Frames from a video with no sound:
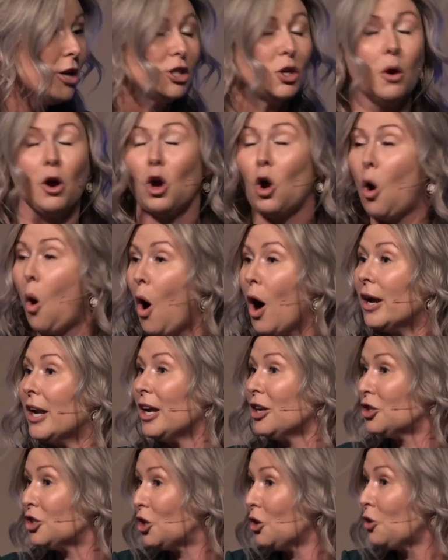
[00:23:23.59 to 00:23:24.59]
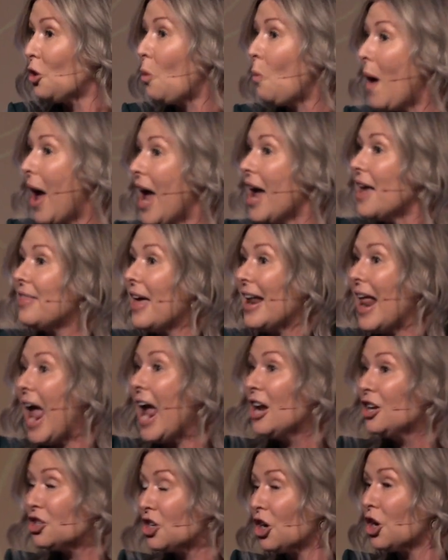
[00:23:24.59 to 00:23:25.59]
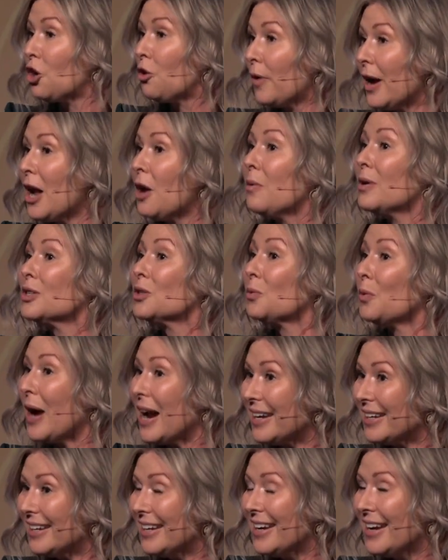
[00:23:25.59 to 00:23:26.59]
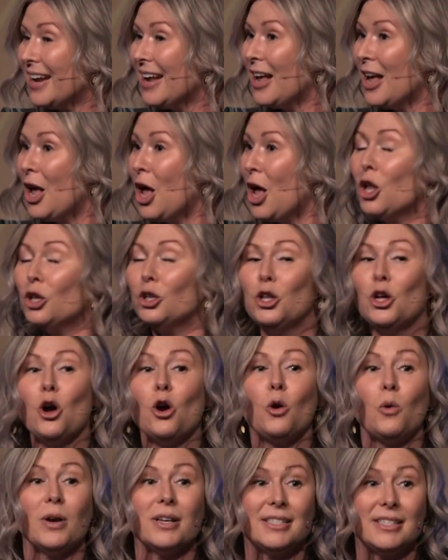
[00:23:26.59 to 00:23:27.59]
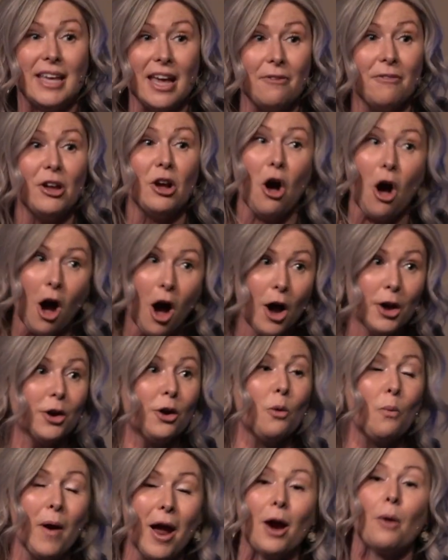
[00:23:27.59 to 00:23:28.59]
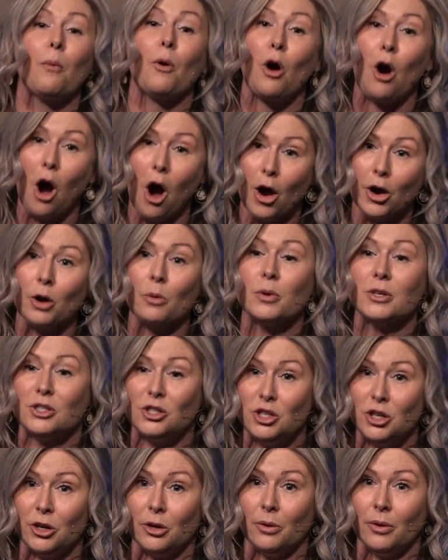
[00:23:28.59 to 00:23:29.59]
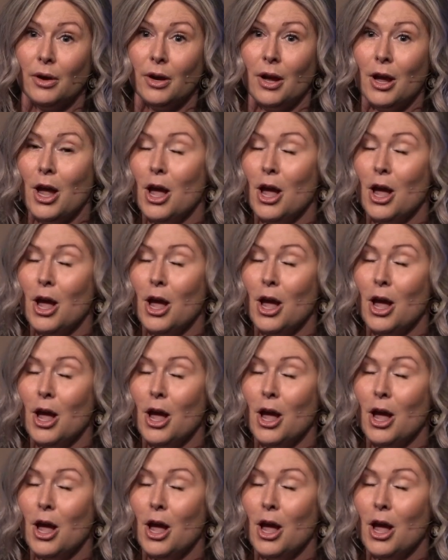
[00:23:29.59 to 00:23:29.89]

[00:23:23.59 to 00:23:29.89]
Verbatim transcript: So according to the way that ancient Greek was written, Luke was giving honor where honor was due.